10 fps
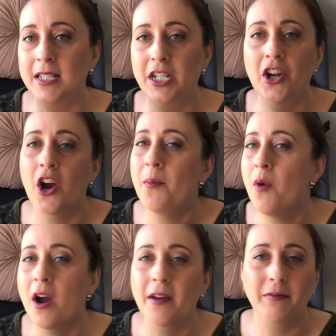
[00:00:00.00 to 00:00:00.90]
you know, I
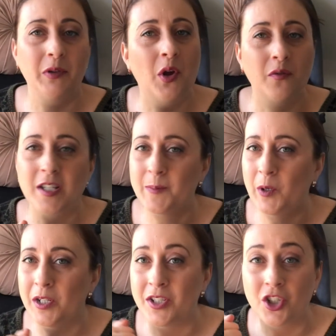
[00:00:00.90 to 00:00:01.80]
might not
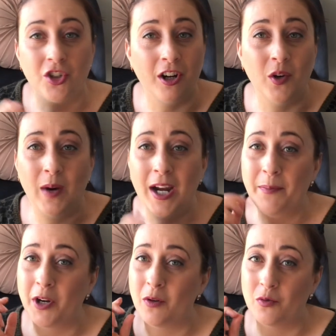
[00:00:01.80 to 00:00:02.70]
respond straight away,
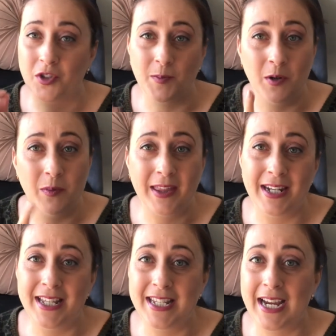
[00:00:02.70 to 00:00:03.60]
but I will respond within
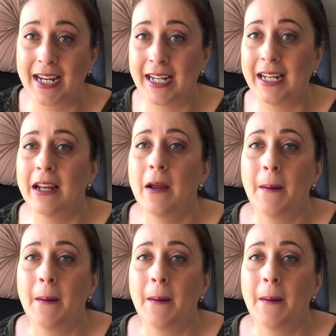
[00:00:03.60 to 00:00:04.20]
a day.